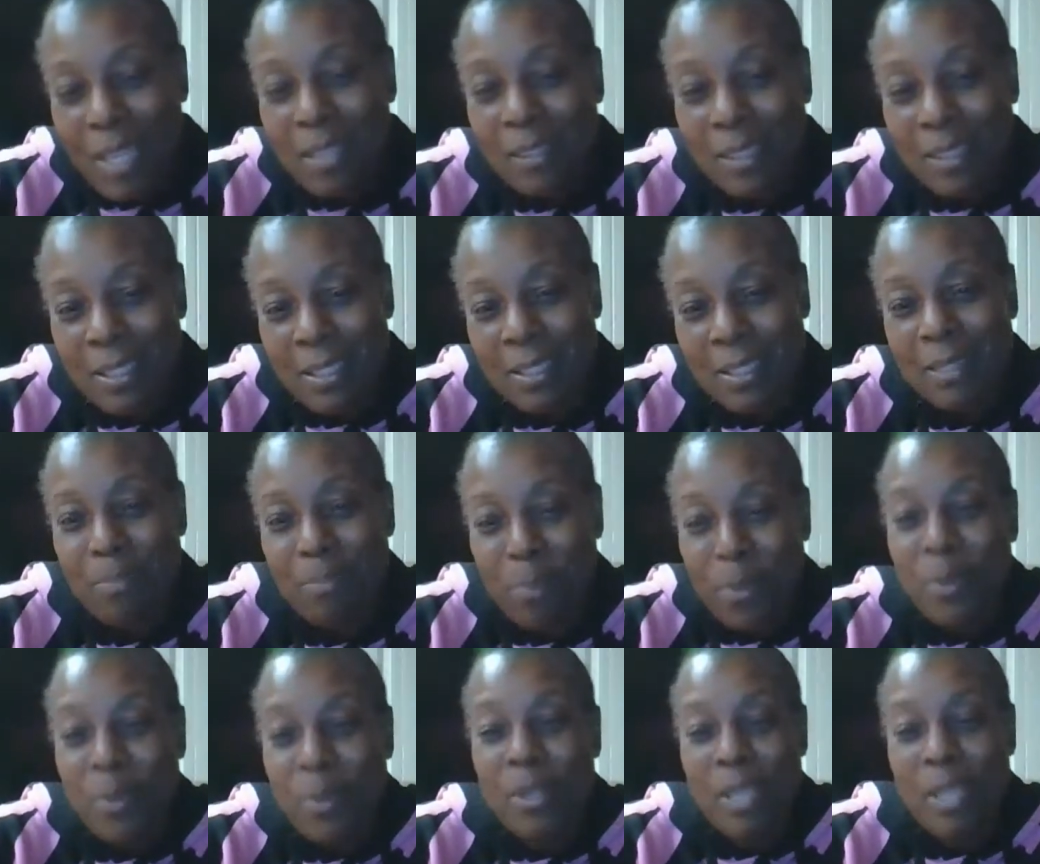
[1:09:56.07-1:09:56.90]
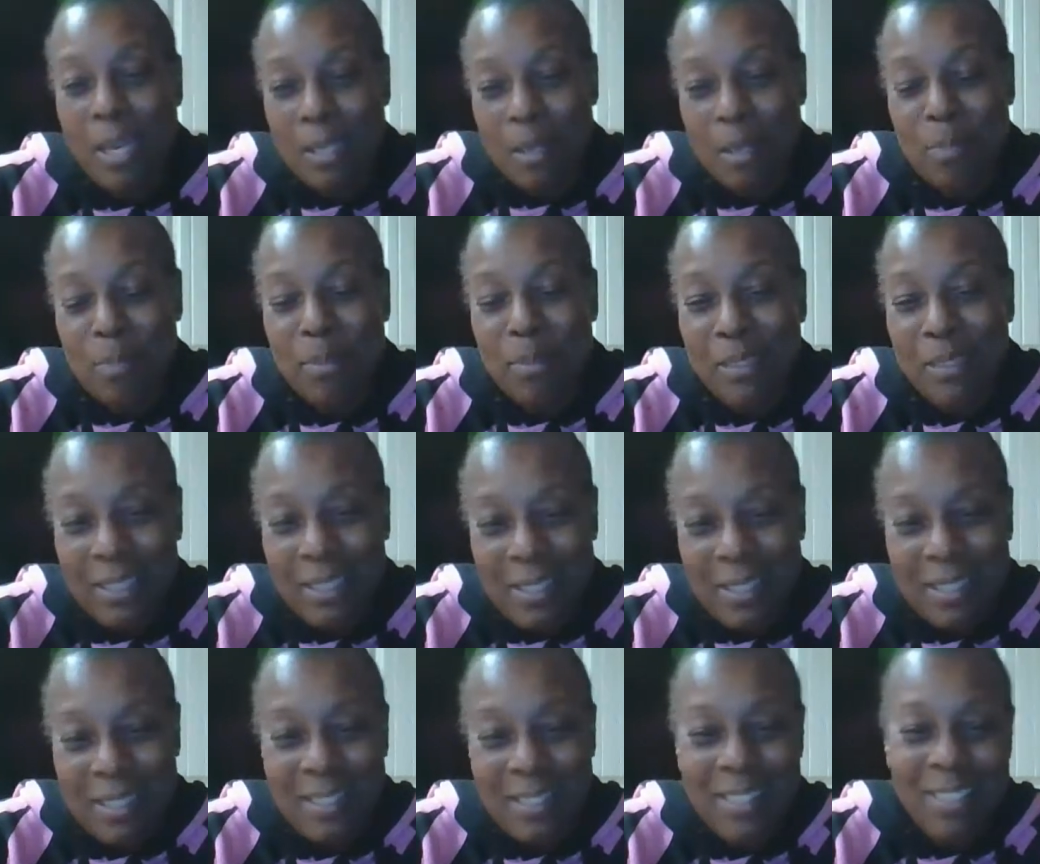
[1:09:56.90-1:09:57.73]
listen, pull that up and
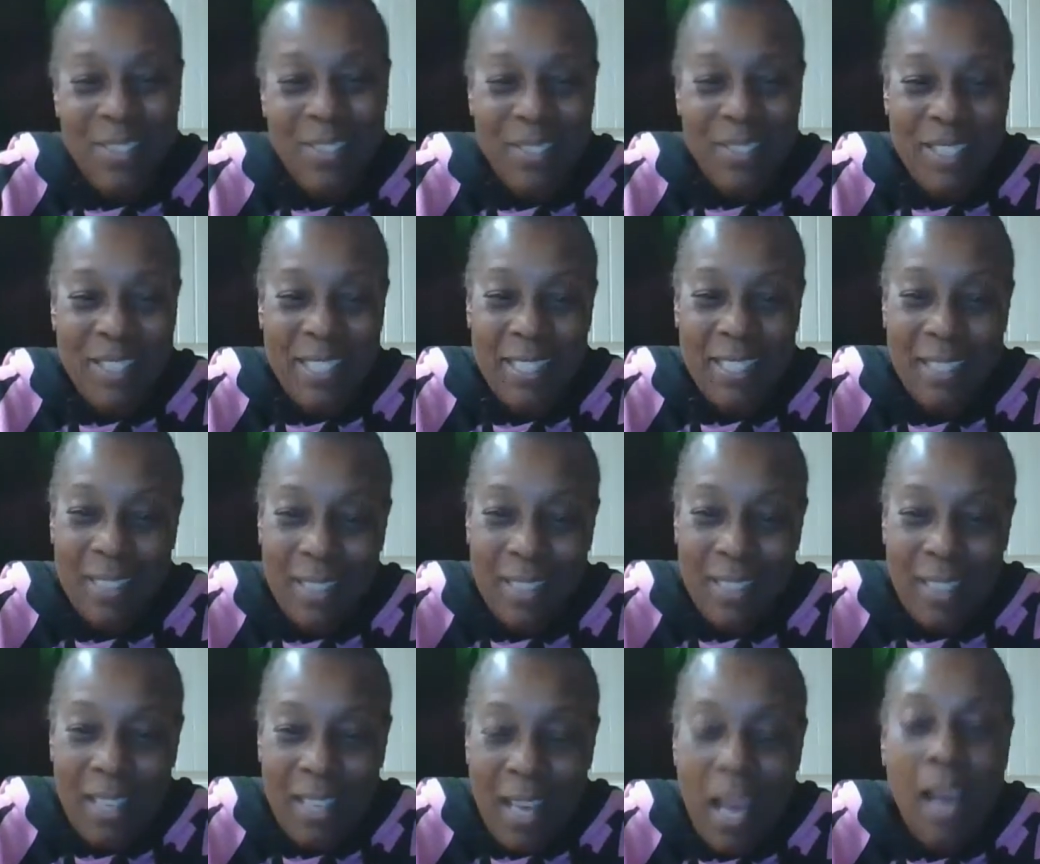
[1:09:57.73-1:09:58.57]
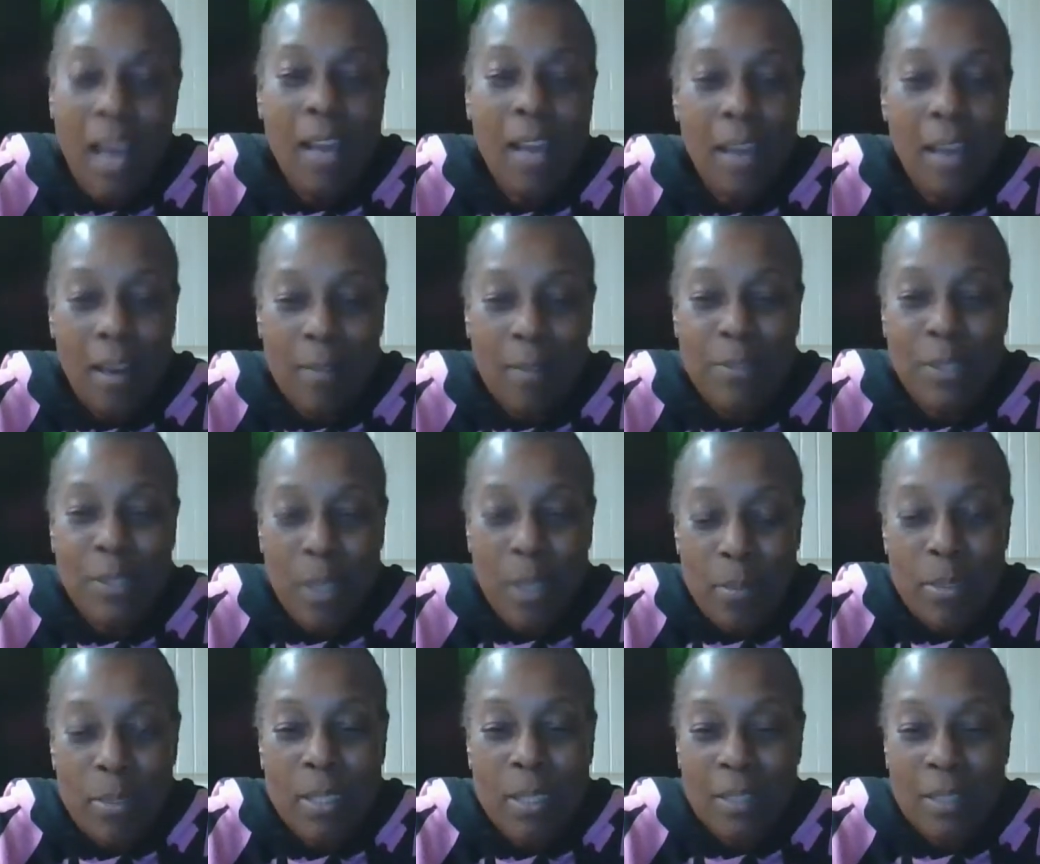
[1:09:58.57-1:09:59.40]
listen to it. I have
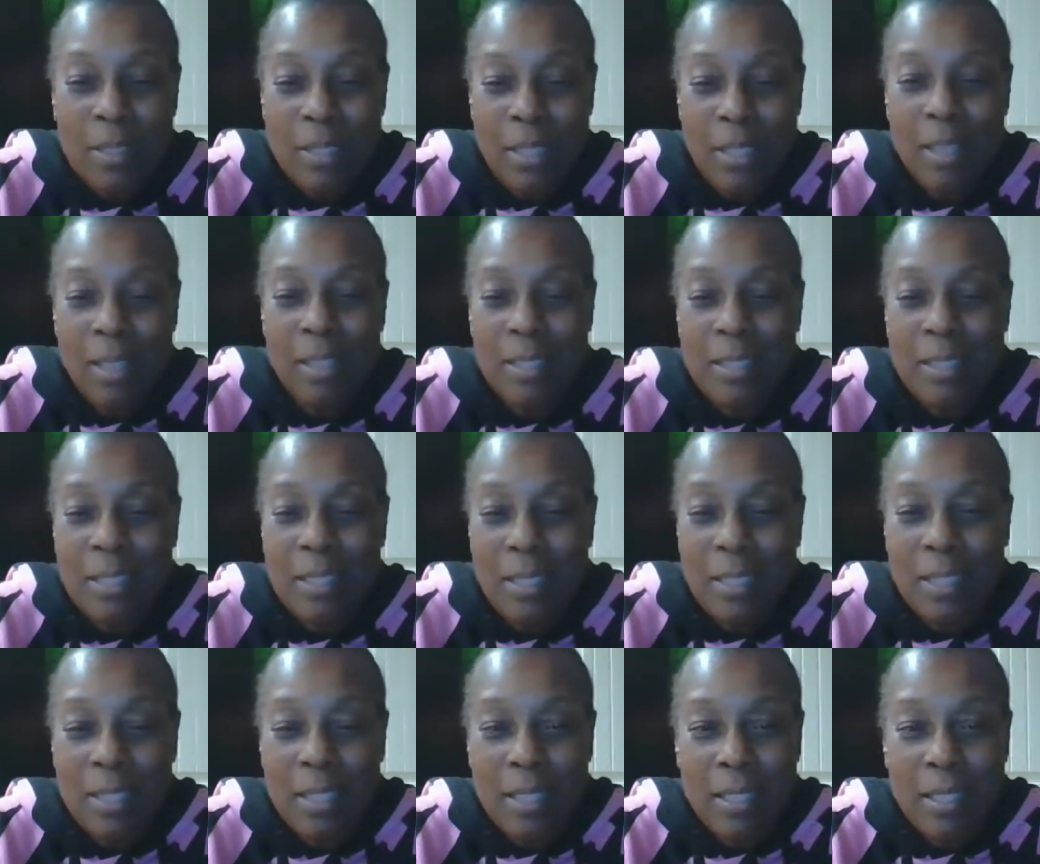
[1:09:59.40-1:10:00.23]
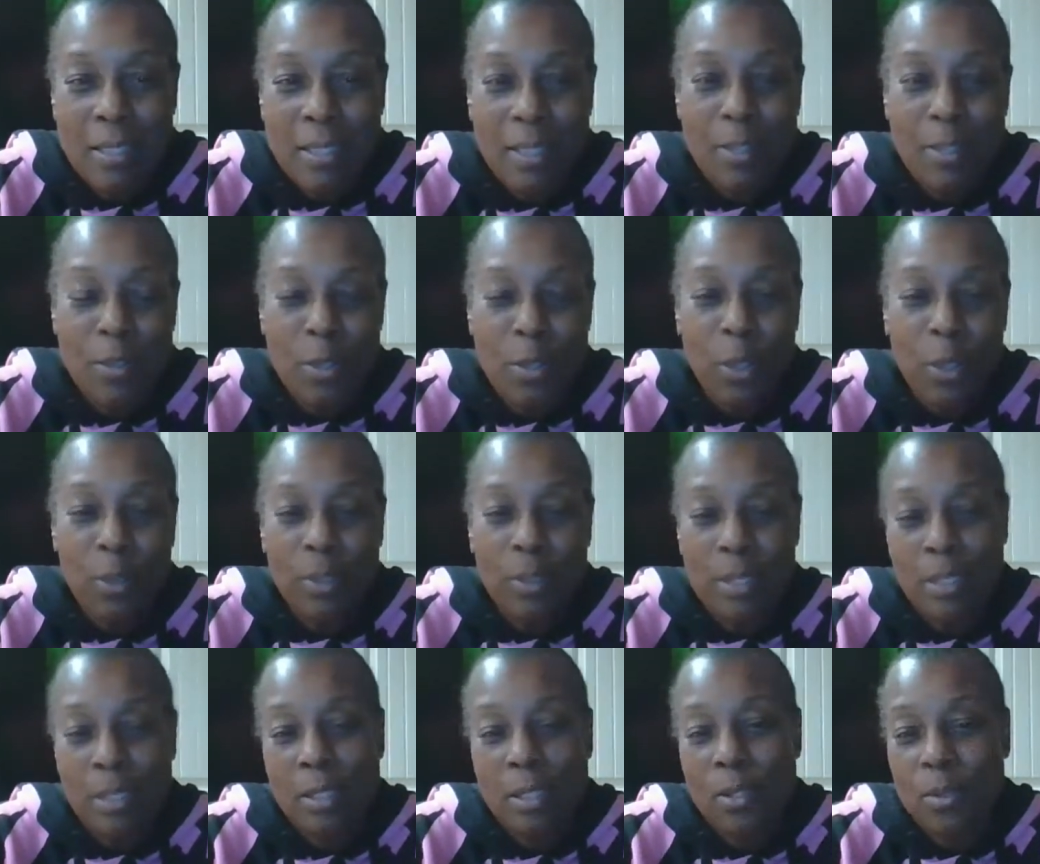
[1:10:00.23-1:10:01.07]
some of his CDs, and
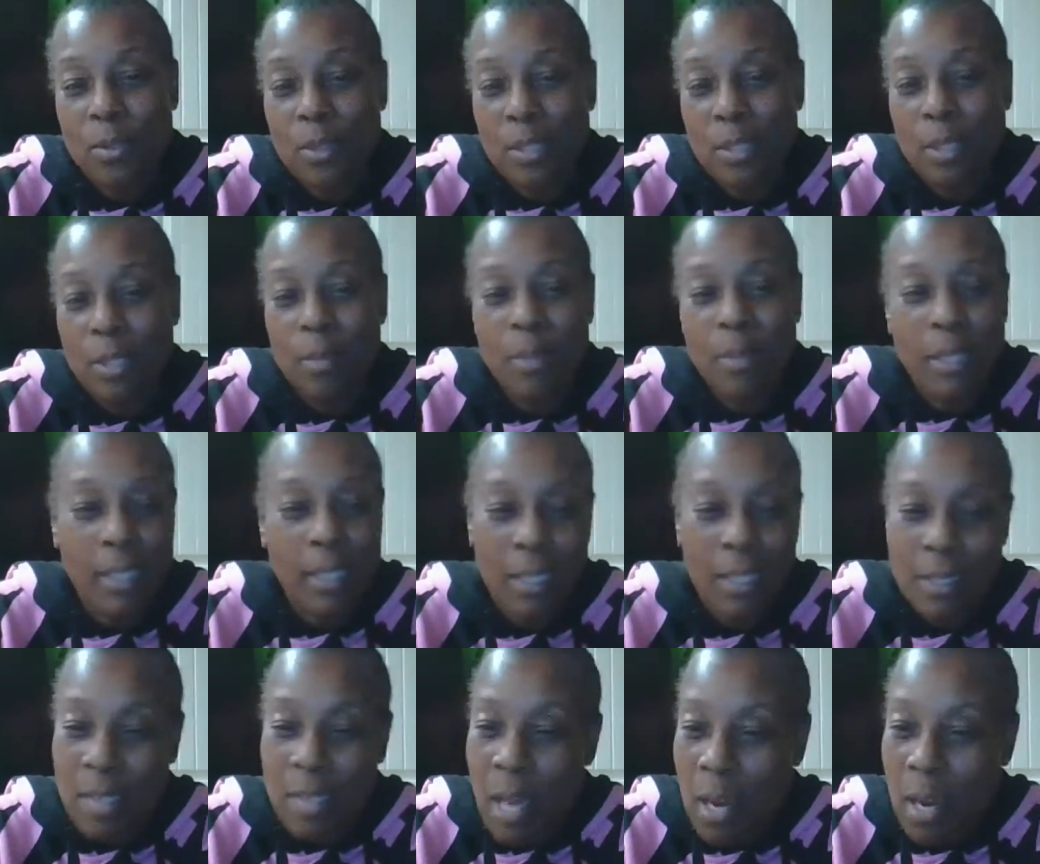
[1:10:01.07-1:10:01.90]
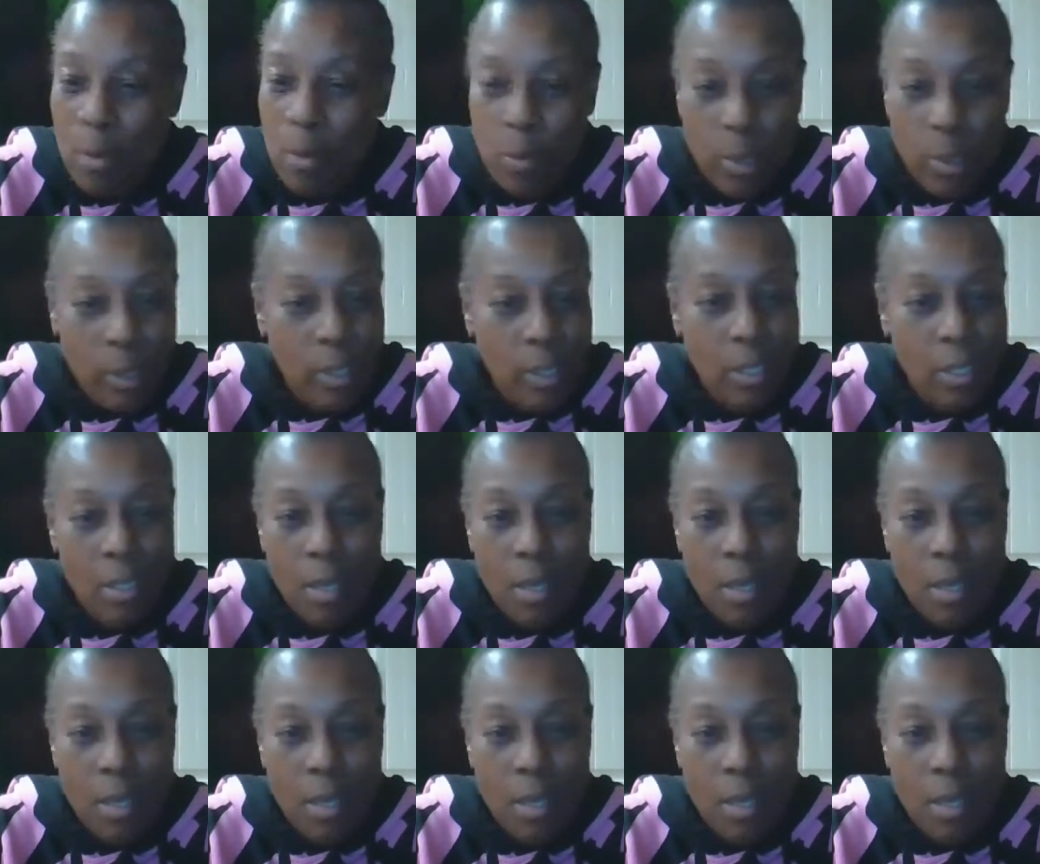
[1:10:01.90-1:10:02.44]
it's interesting because I really